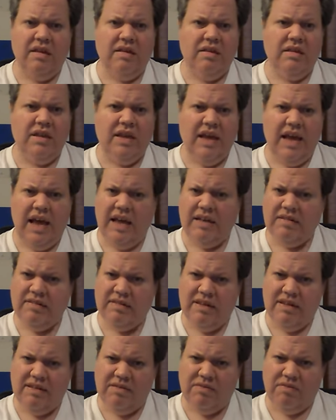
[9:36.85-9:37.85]
The
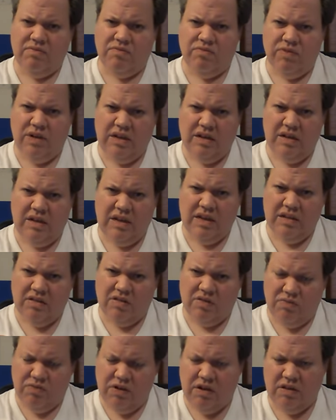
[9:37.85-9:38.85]
cast is re
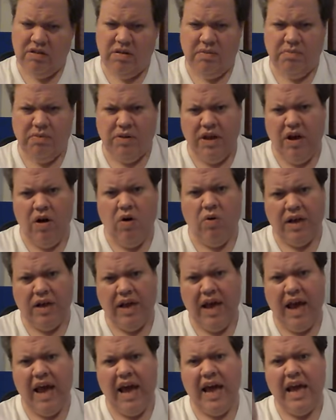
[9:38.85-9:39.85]
is reasonably
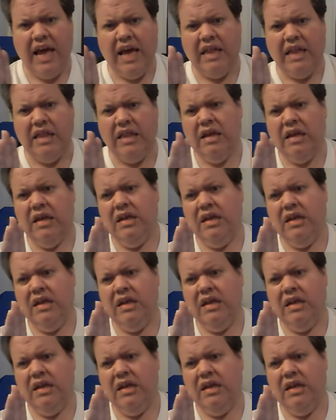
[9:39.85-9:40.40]
okay, and